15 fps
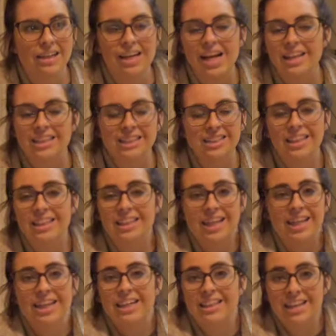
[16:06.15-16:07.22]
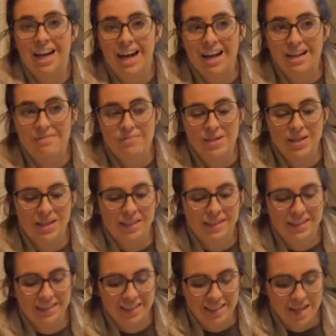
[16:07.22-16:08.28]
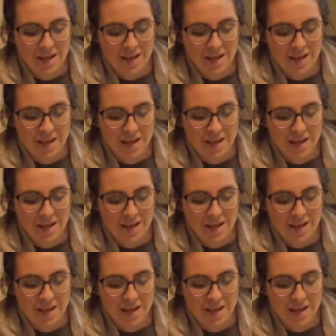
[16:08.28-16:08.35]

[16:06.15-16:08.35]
Like I just like let it die because